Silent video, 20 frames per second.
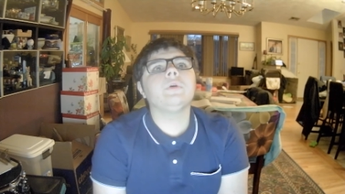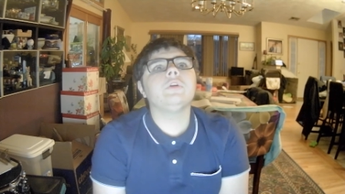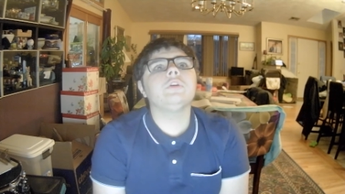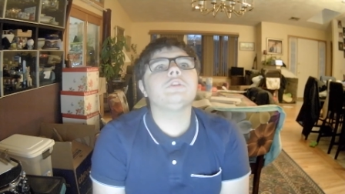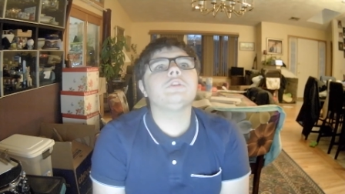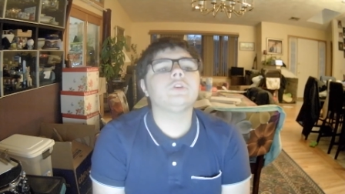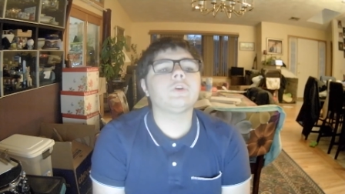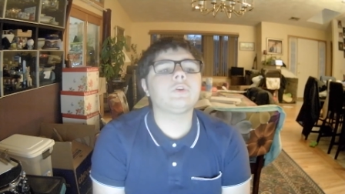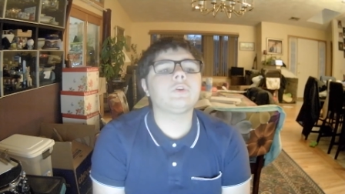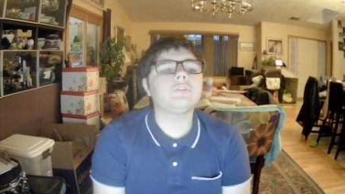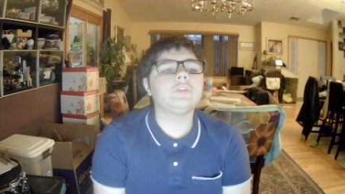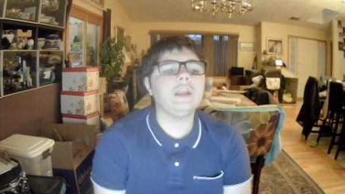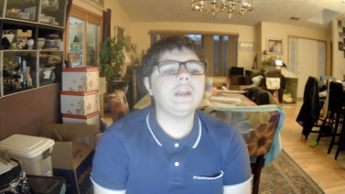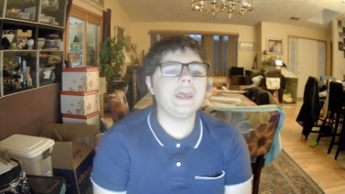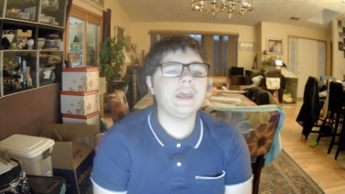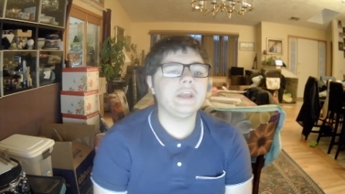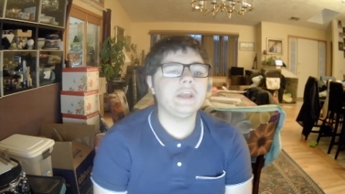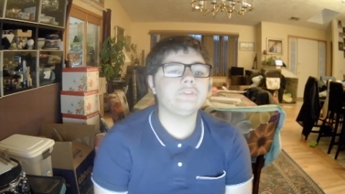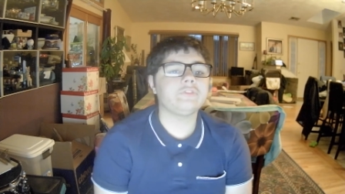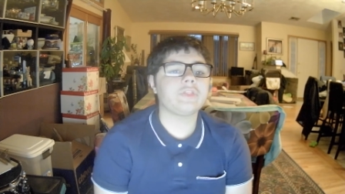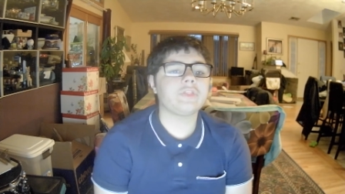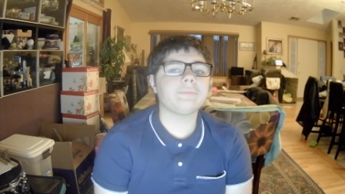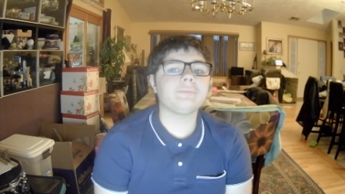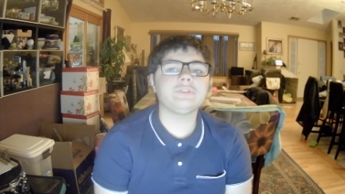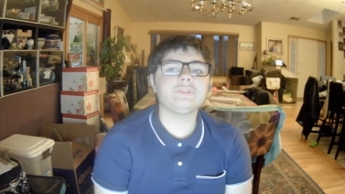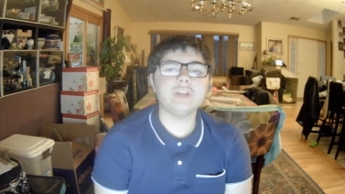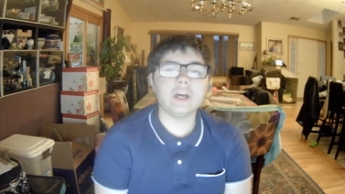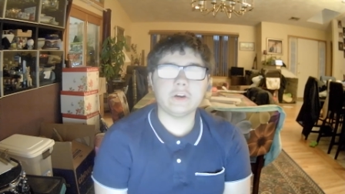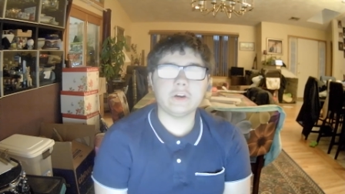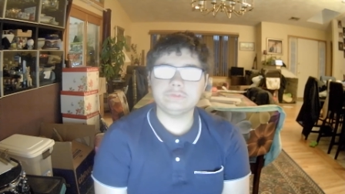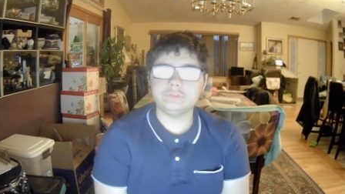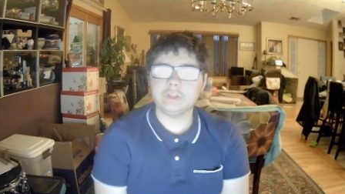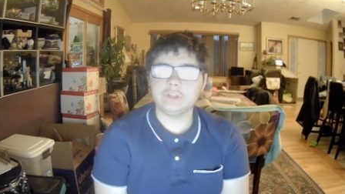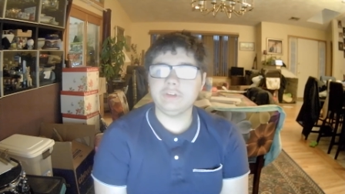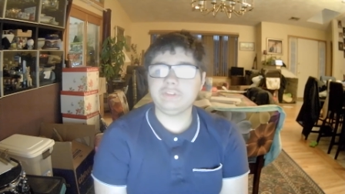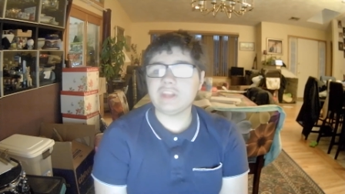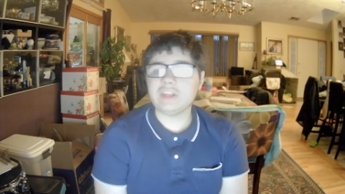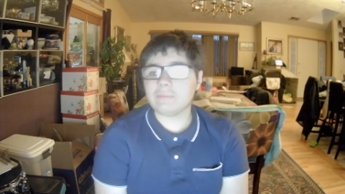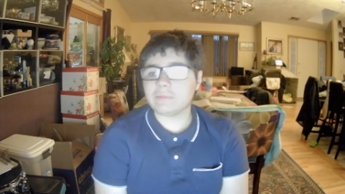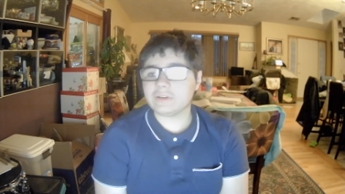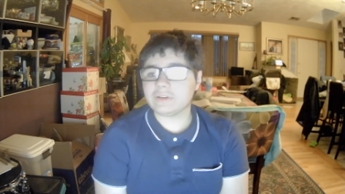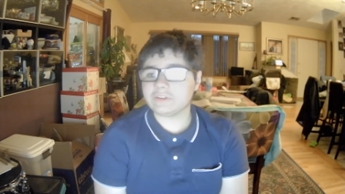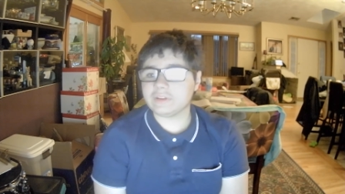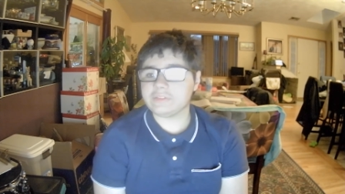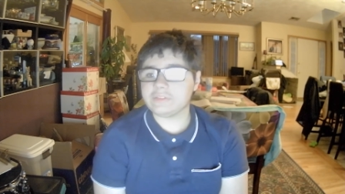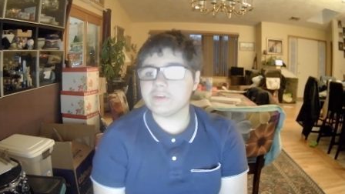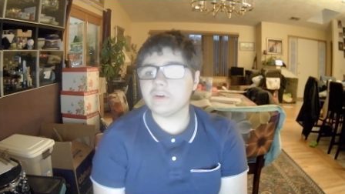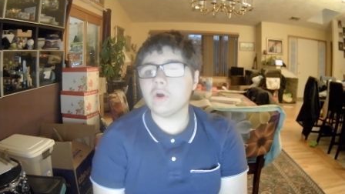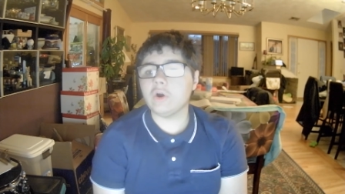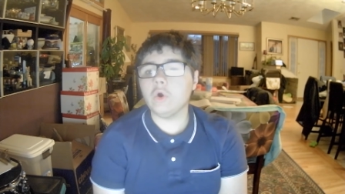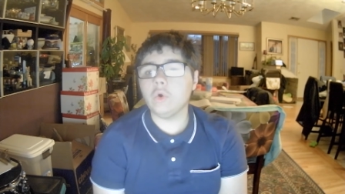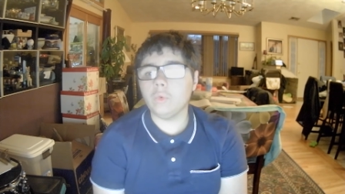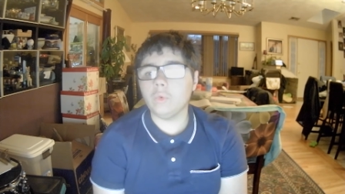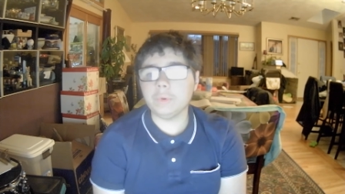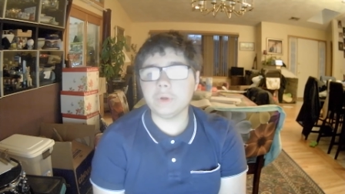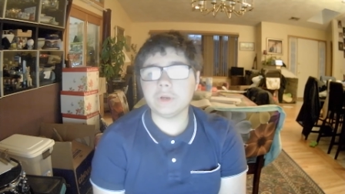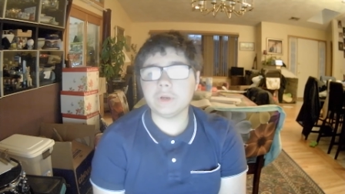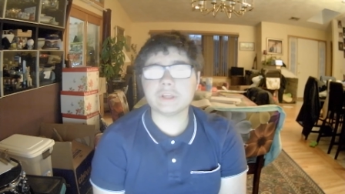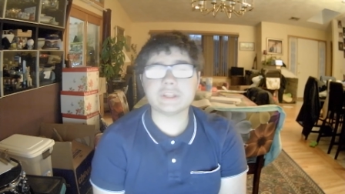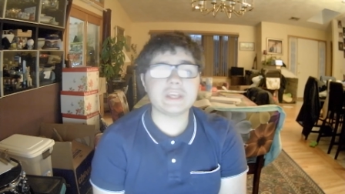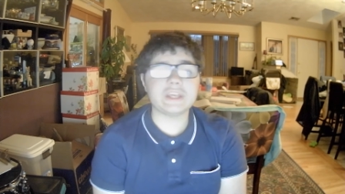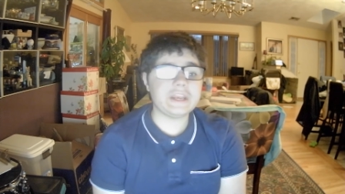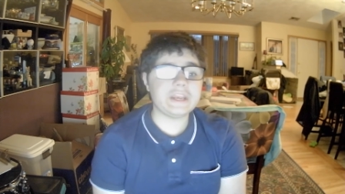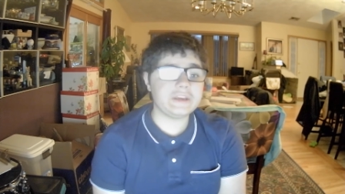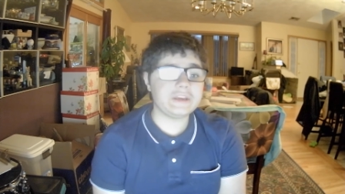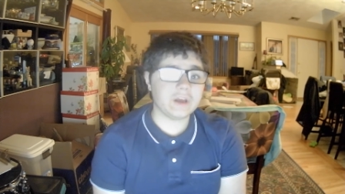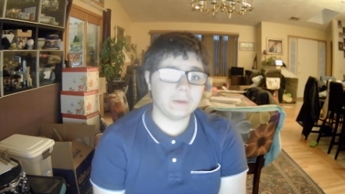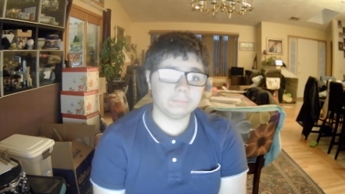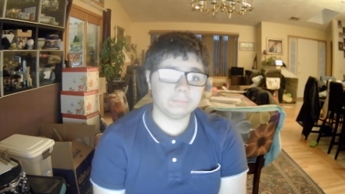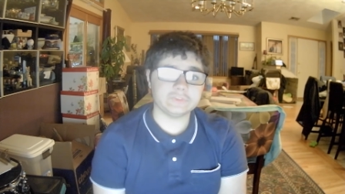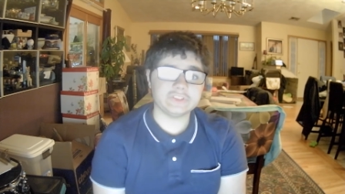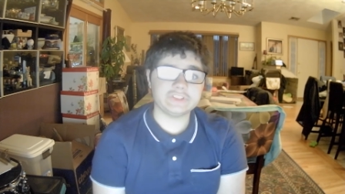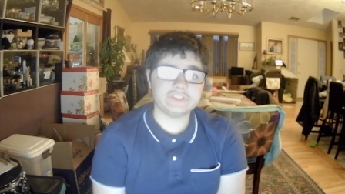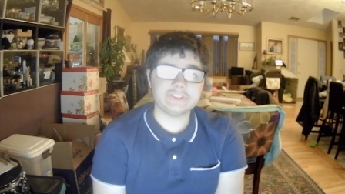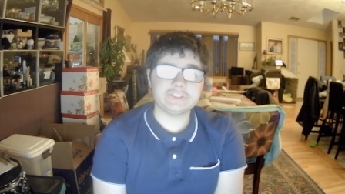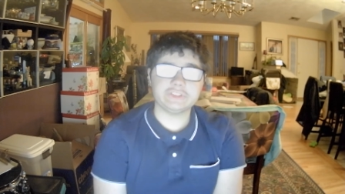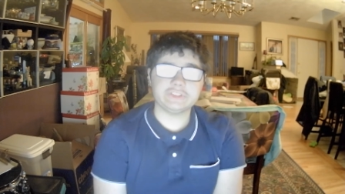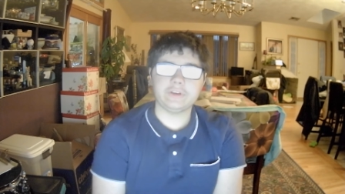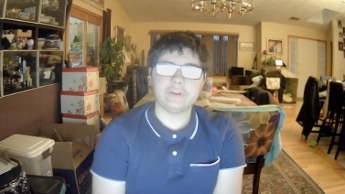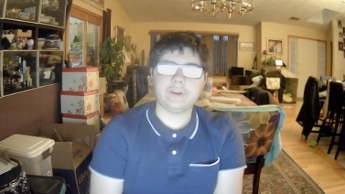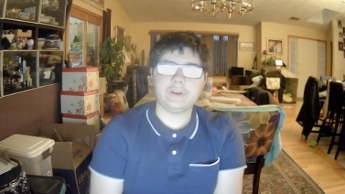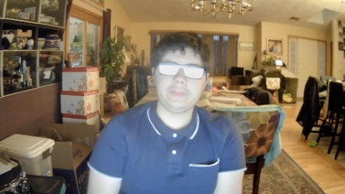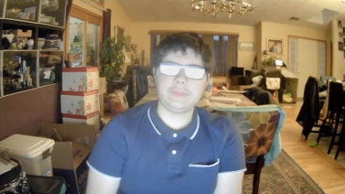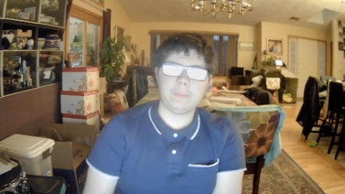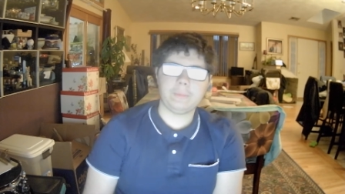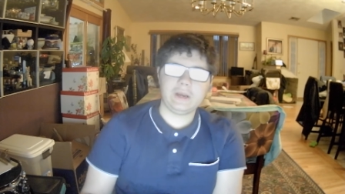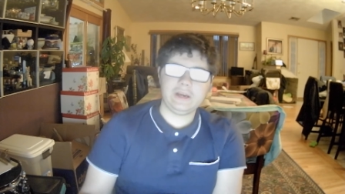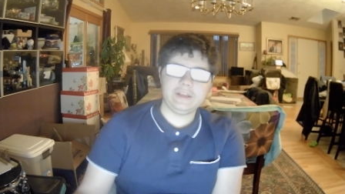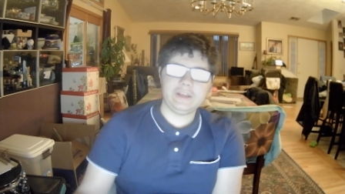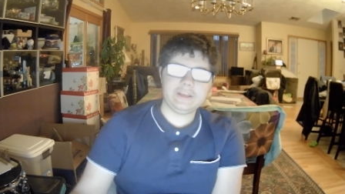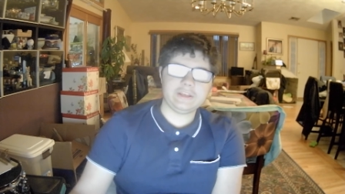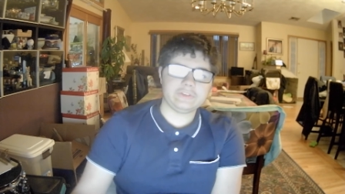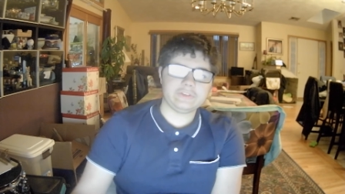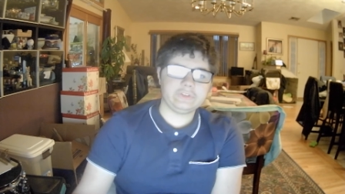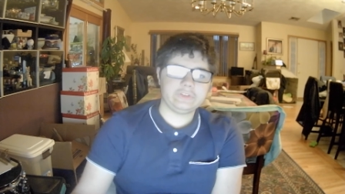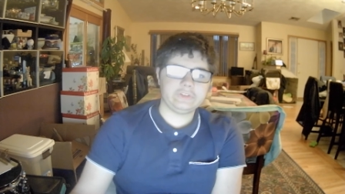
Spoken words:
took the land for themselves, establishing their own kingdoms in the Middle East.